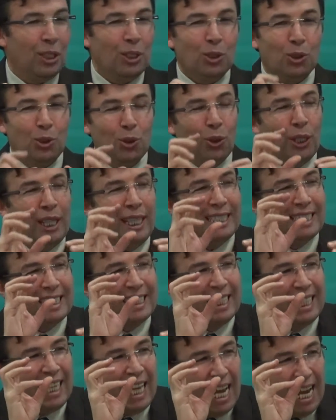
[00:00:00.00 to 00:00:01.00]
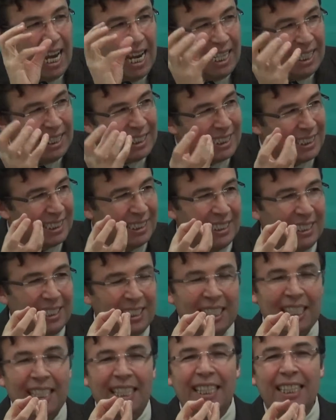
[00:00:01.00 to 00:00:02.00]
So his glance
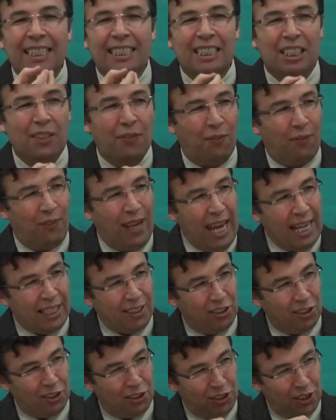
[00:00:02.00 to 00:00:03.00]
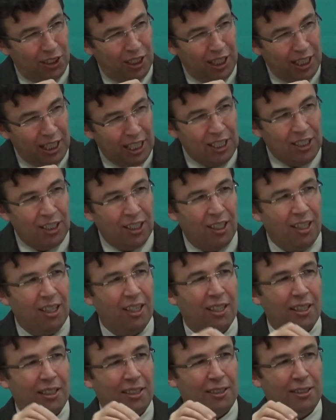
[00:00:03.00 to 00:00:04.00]
is reflected in the
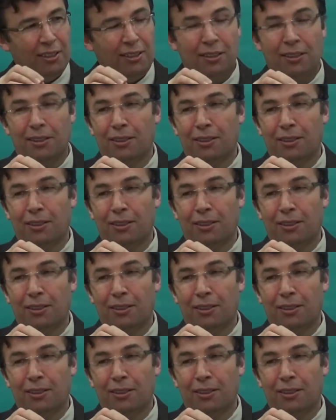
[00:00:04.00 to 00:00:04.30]
heart.